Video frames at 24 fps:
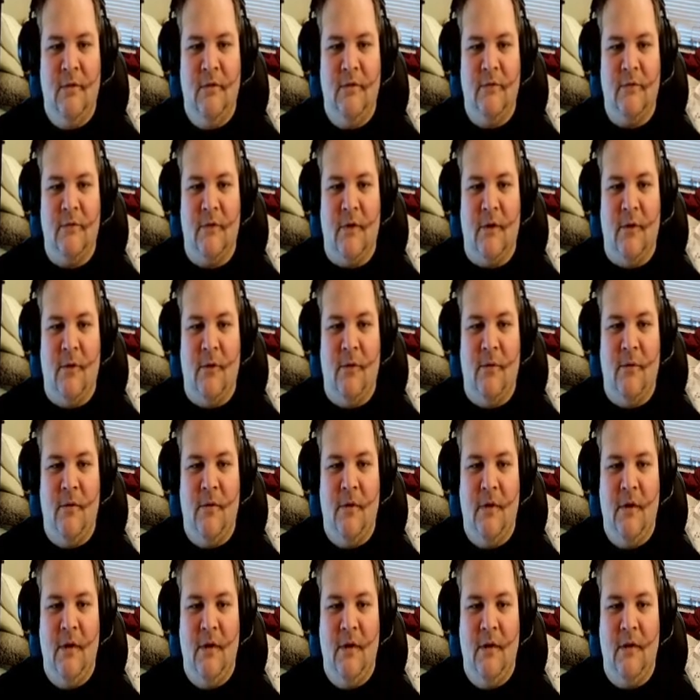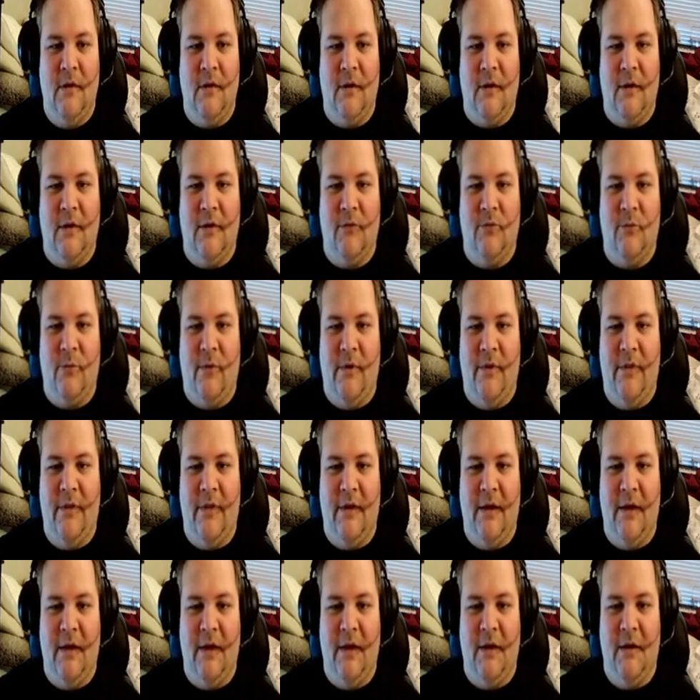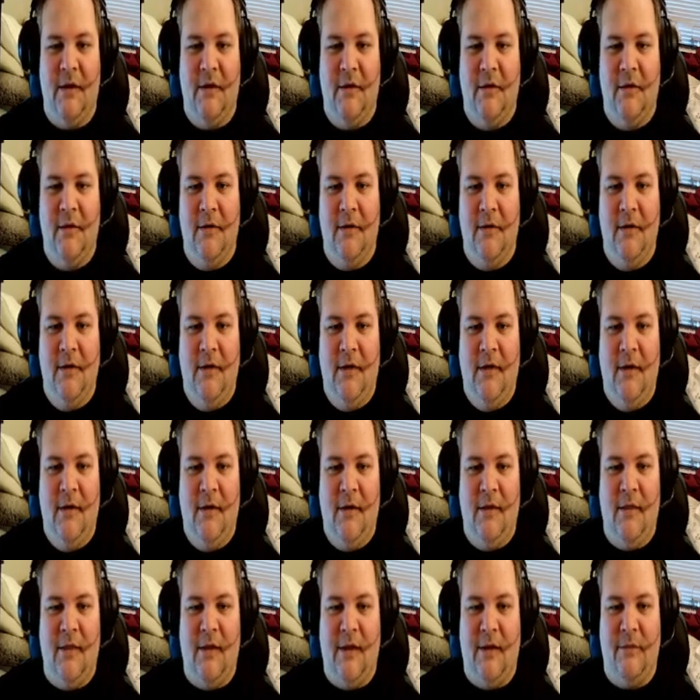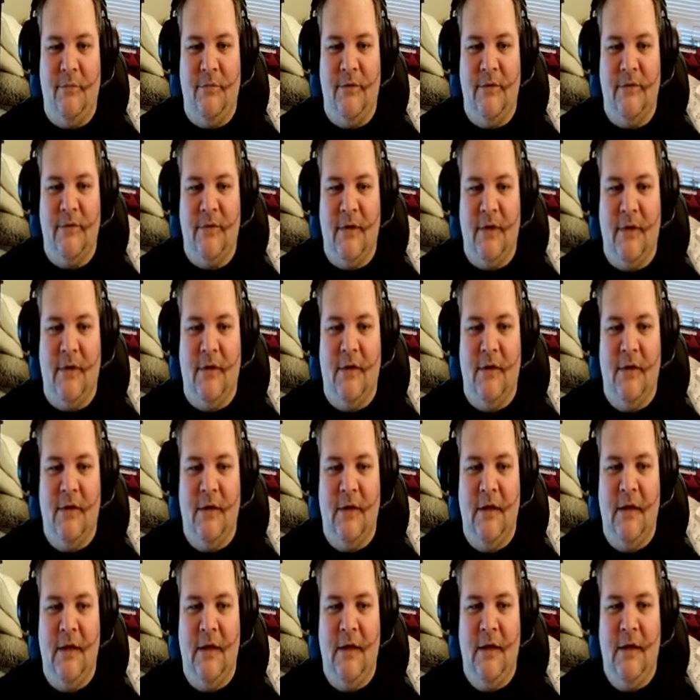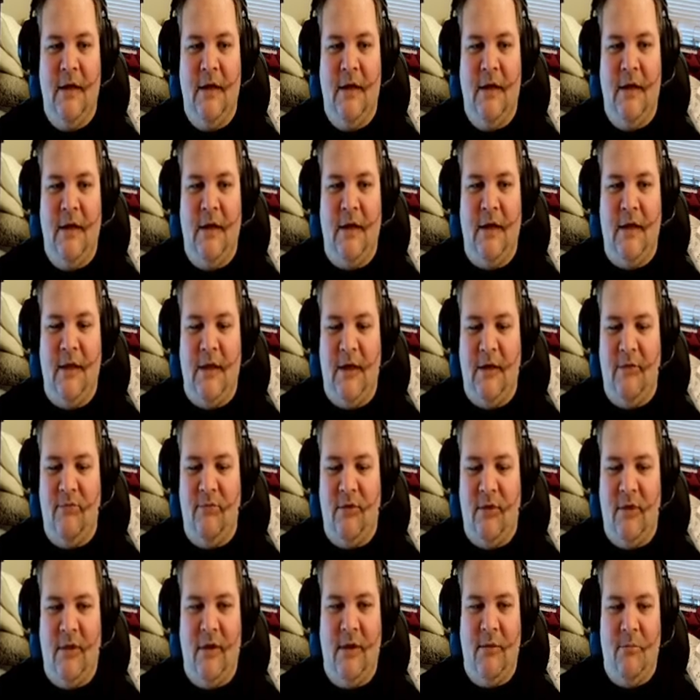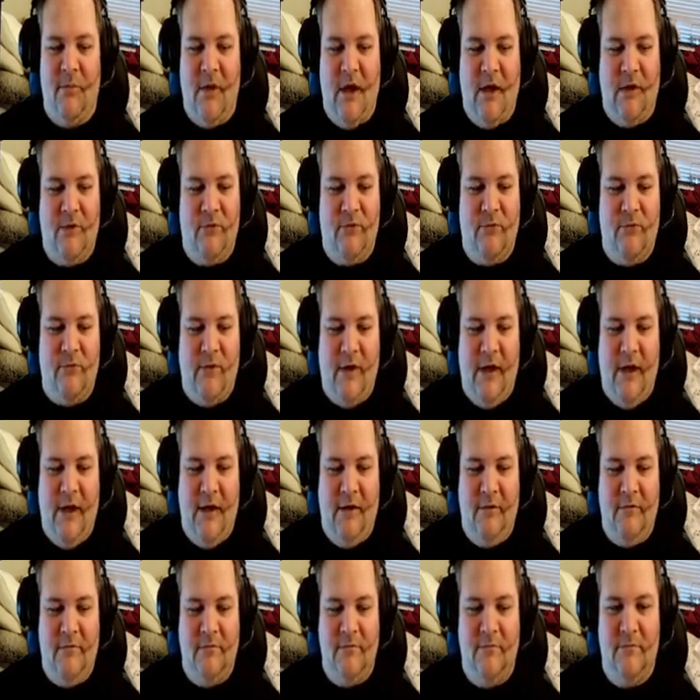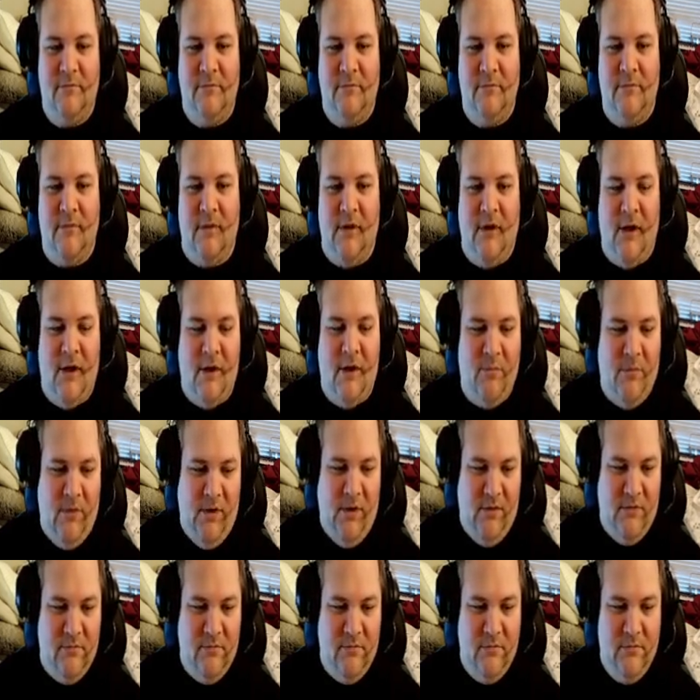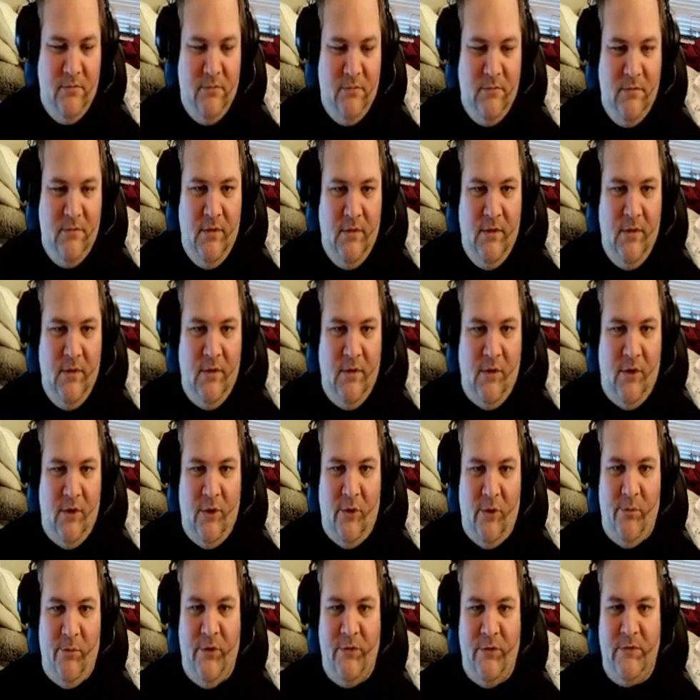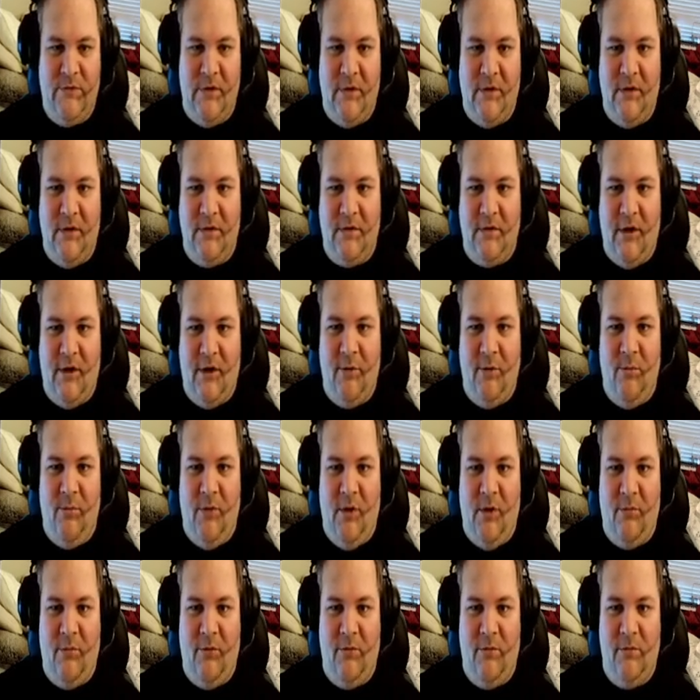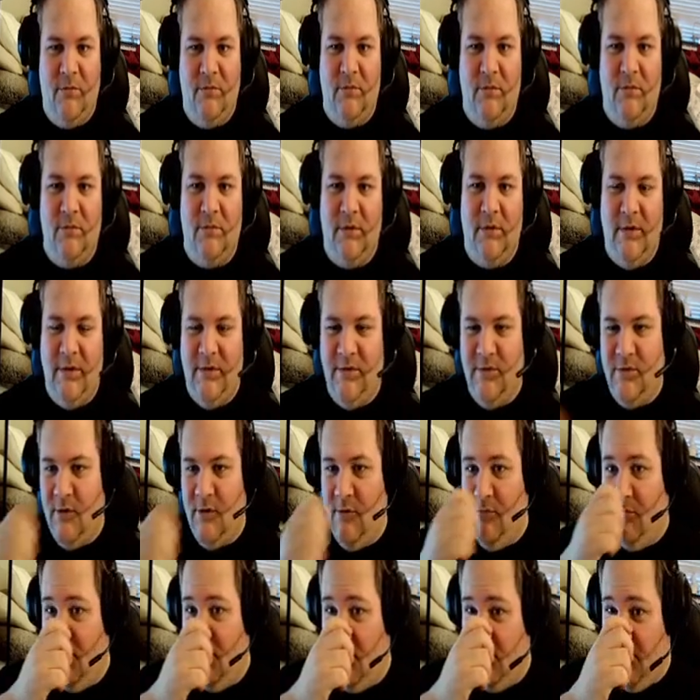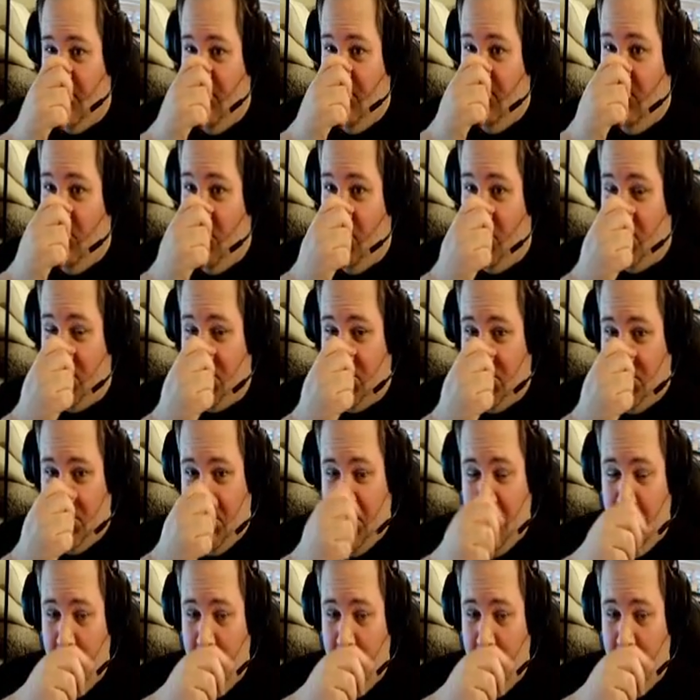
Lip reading: So that is one thing that was a evenly matched fight. Got me almost an entire bubble, at least over three-fourths.